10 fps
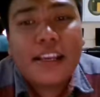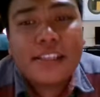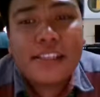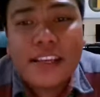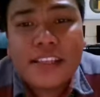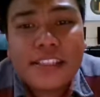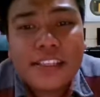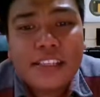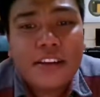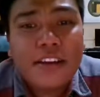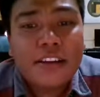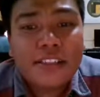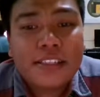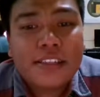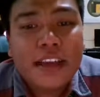Let's
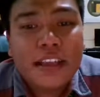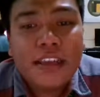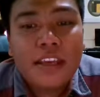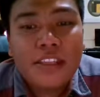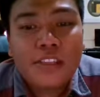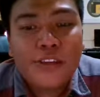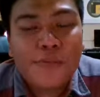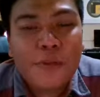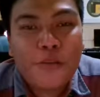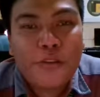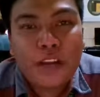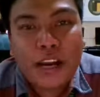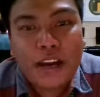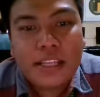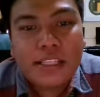discuss the eastern boundary
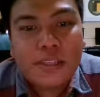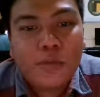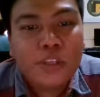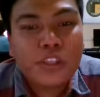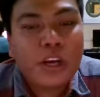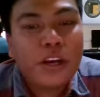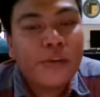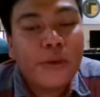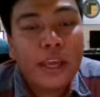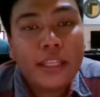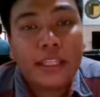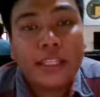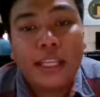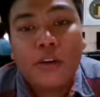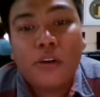currents, which are
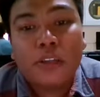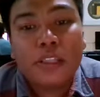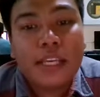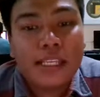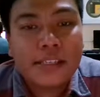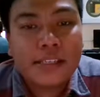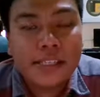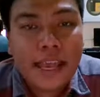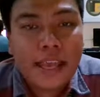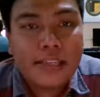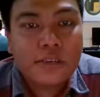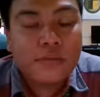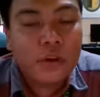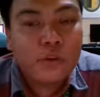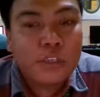located along the eastern sides
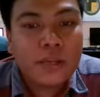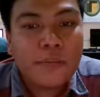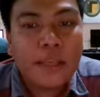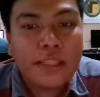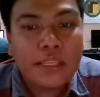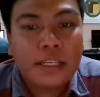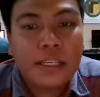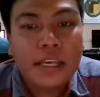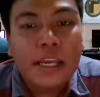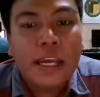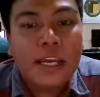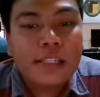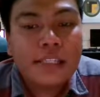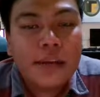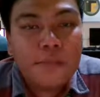of the ocean basin.
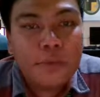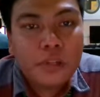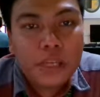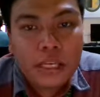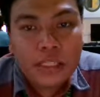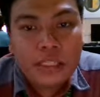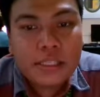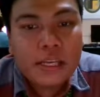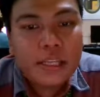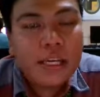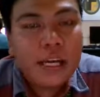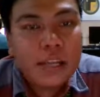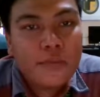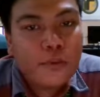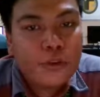Example is the
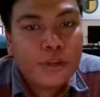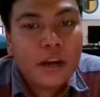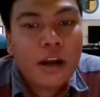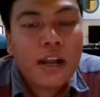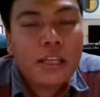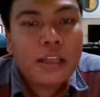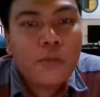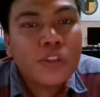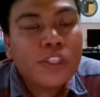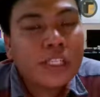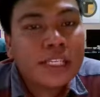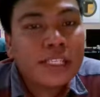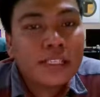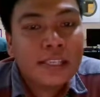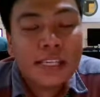California current, which
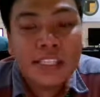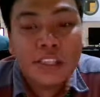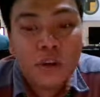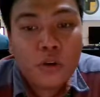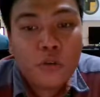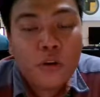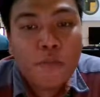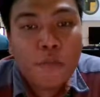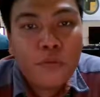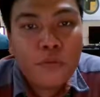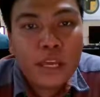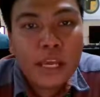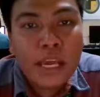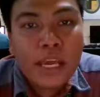is a slow moving,